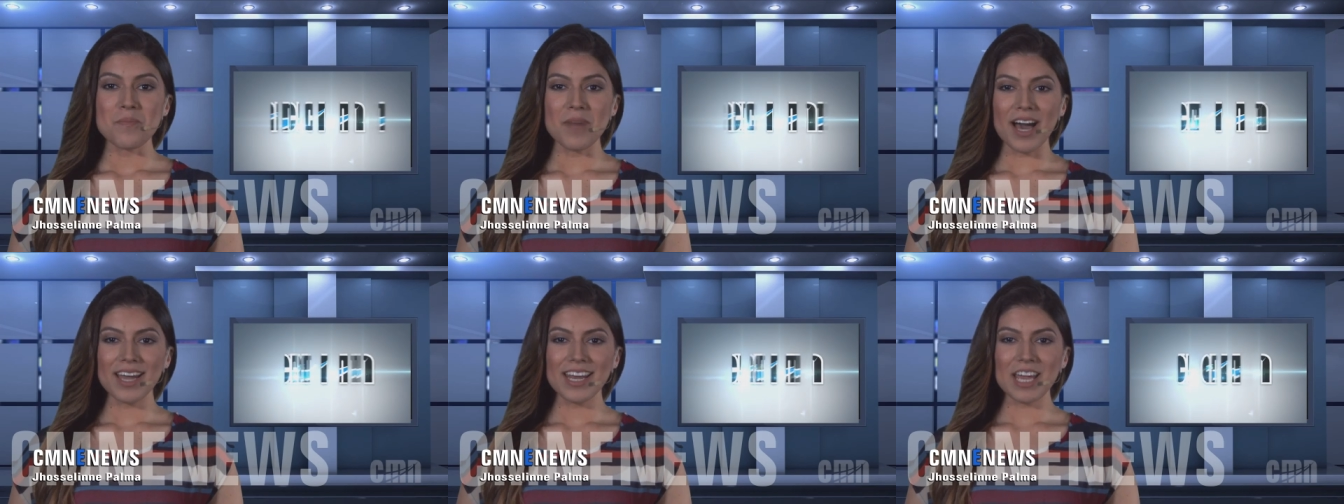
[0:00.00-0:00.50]

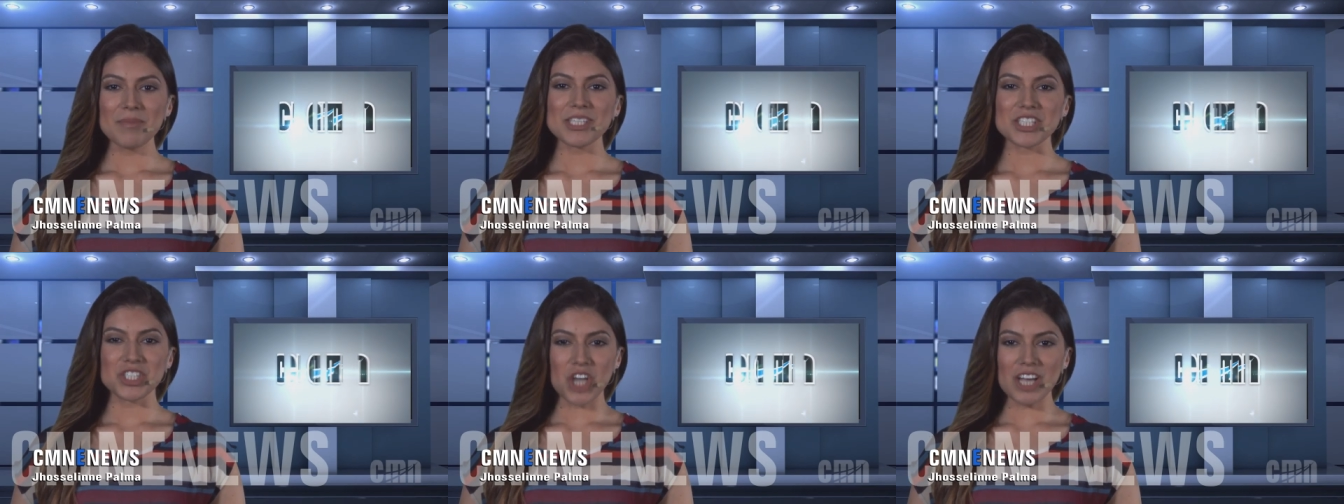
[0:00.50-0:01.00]
my name
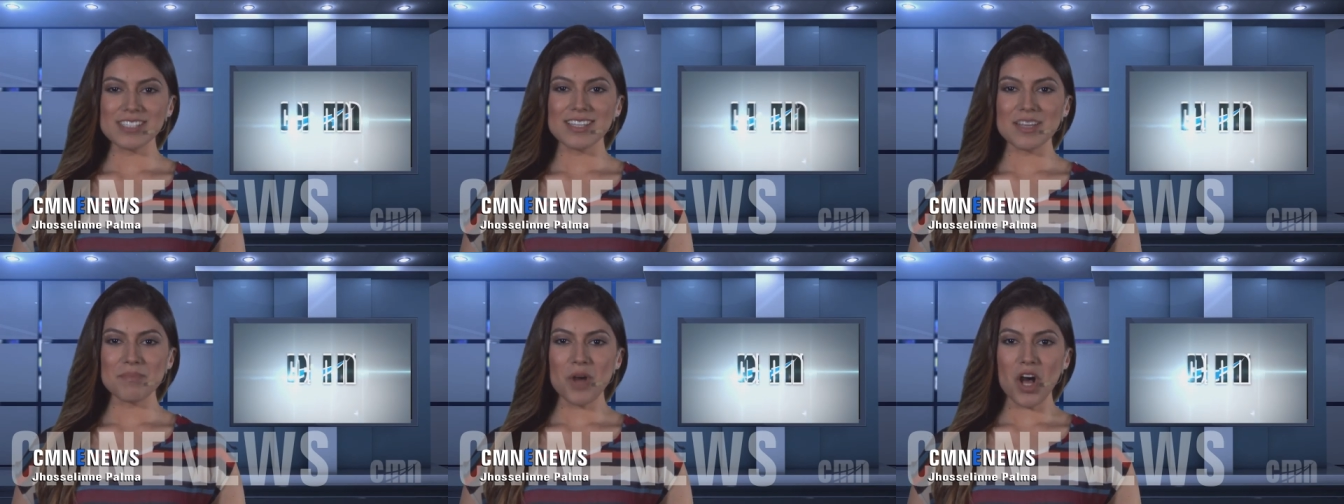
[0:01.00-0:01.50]
is
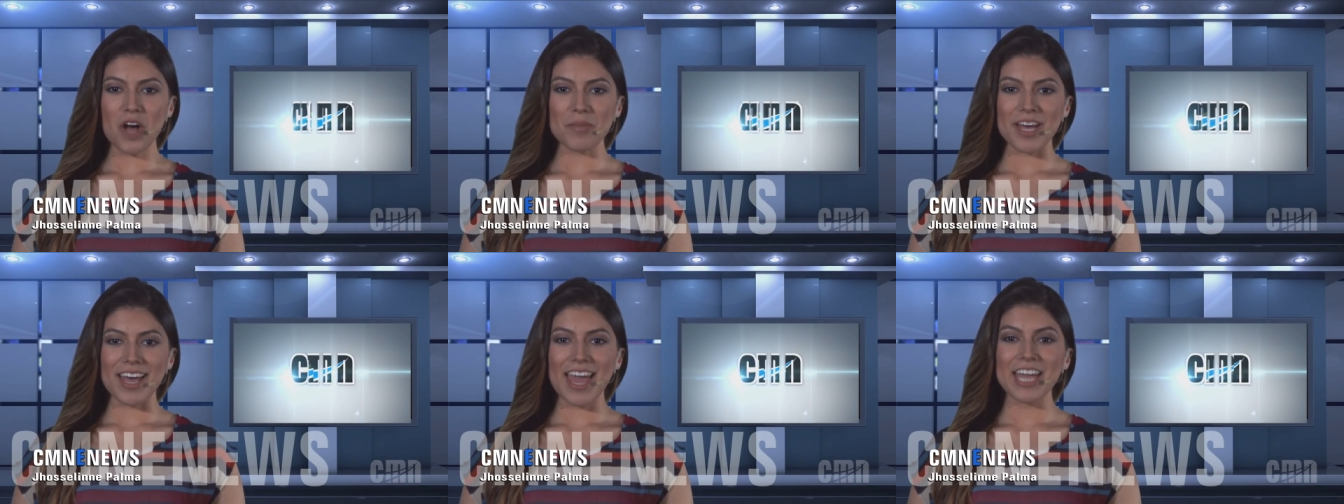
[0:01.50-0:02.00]
Jocelyn Palma,